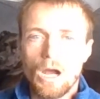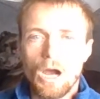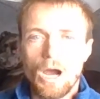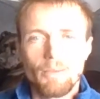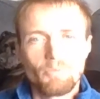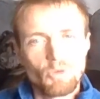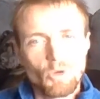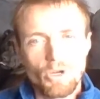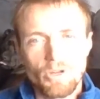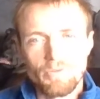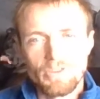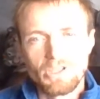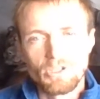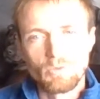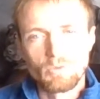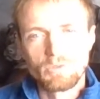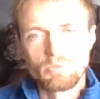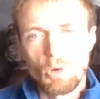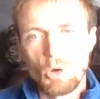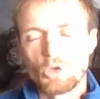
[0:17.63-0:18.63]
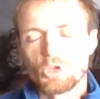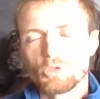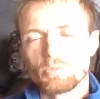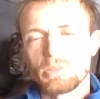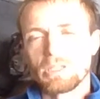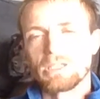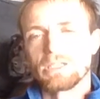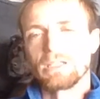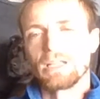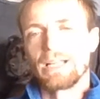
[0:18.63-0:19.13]
I'm doing a video response
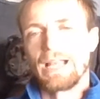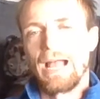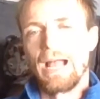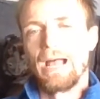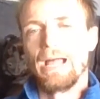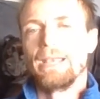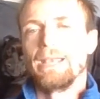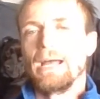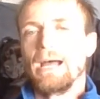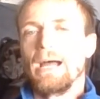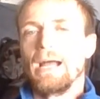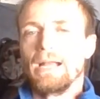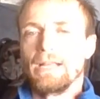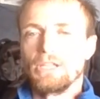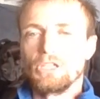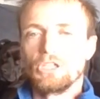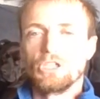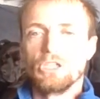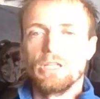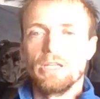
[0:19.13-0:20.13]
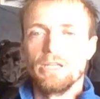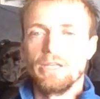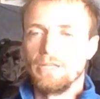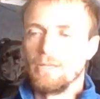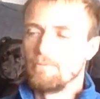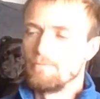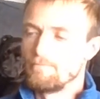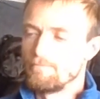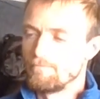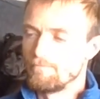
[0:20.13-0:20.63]
because I can't actually
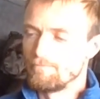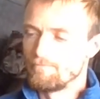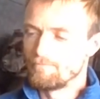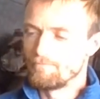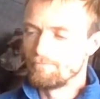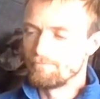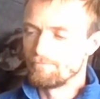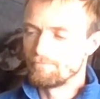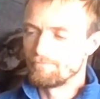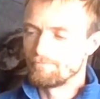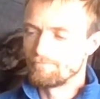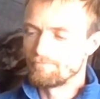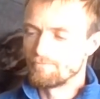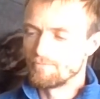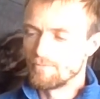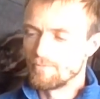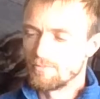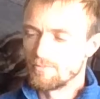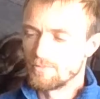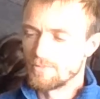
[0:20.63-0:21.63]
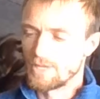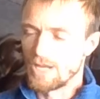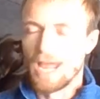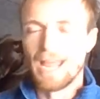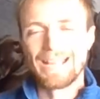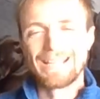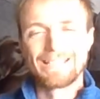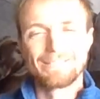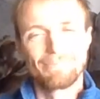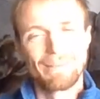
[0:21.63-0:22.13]

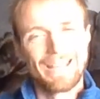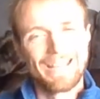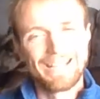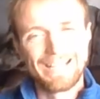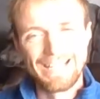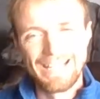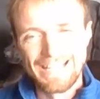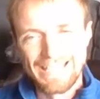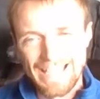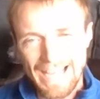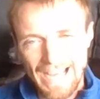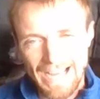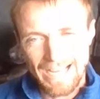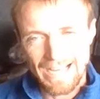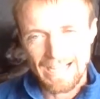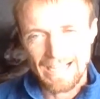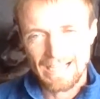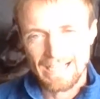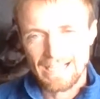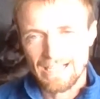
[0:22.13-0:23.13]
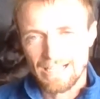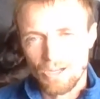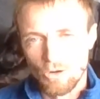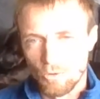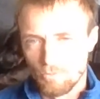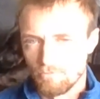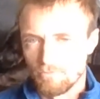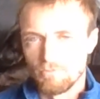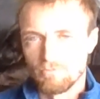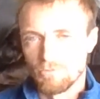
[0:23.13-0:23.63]
explain in a text,
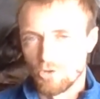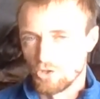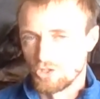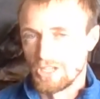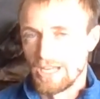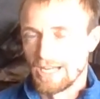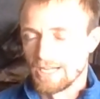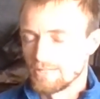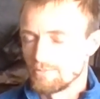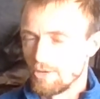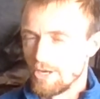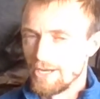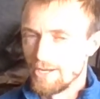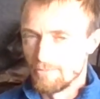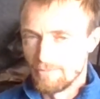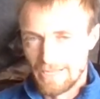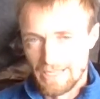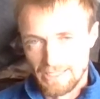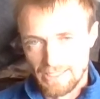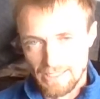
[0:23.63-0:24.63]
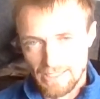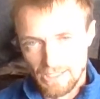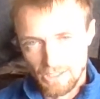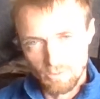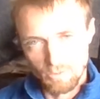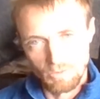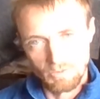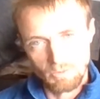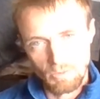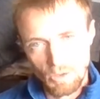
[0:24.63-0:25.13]
or not text, but in a message
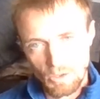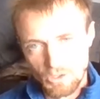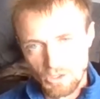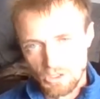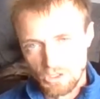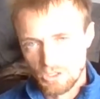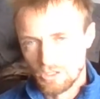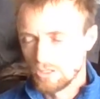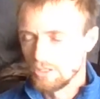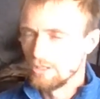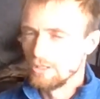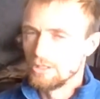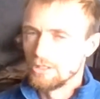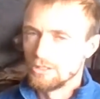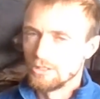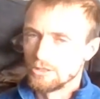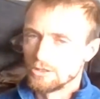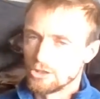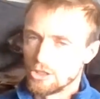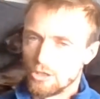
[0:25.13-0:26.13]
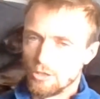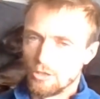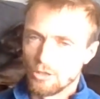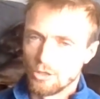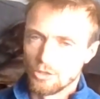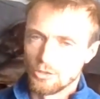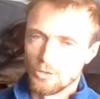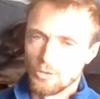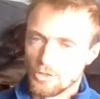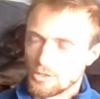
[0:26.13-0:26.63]
response. So I'm
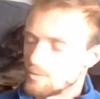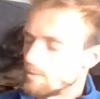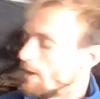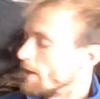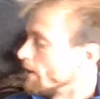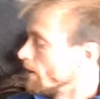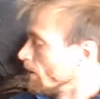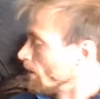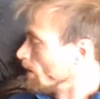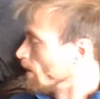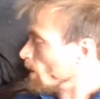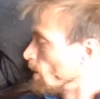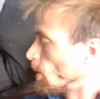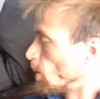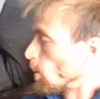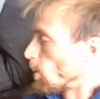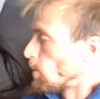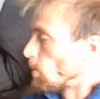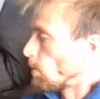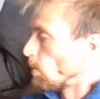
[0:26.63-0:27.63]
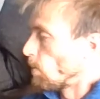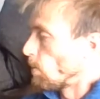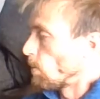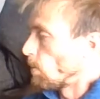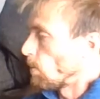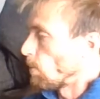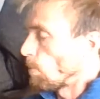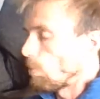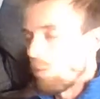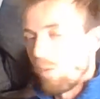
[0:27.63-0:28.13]
going to do it this way.
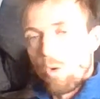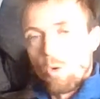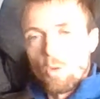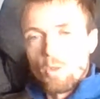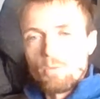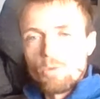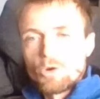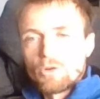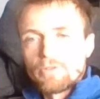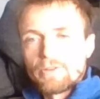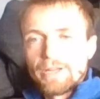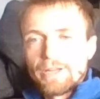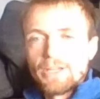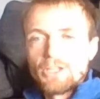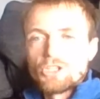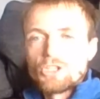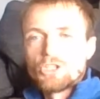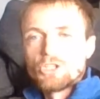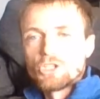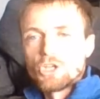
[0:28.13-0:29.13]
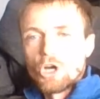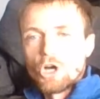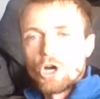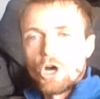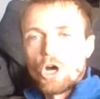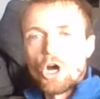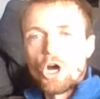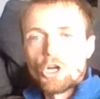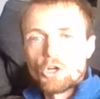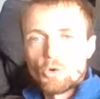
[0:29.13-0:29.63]
All the modifications
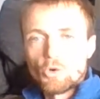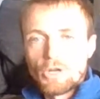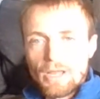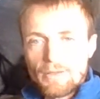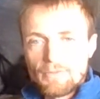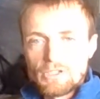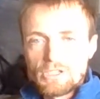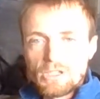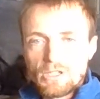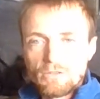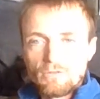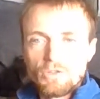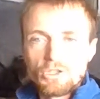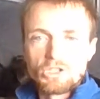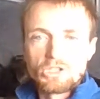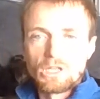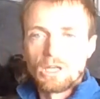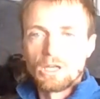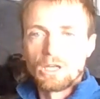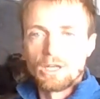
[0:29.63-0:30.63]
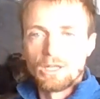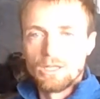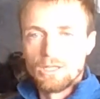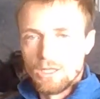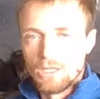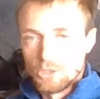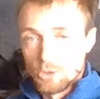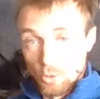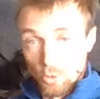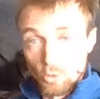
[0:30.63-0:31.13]
I do on every single rucksack,
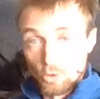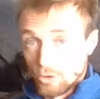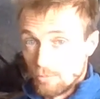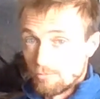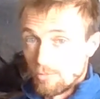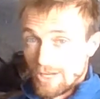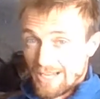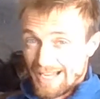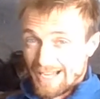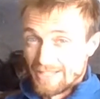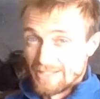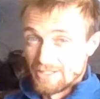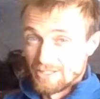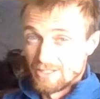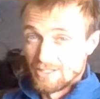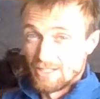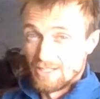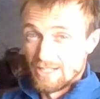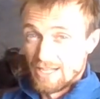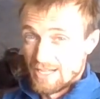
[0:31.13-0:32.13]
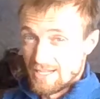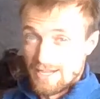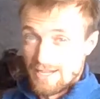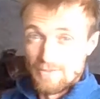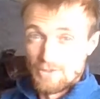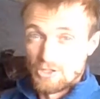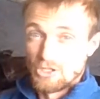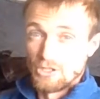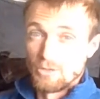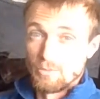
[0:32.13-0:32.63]
it's all done by hand.
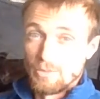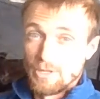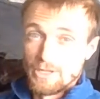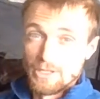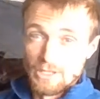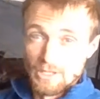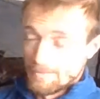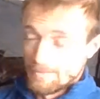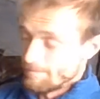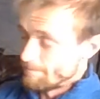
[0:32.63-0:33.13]
Every single piece.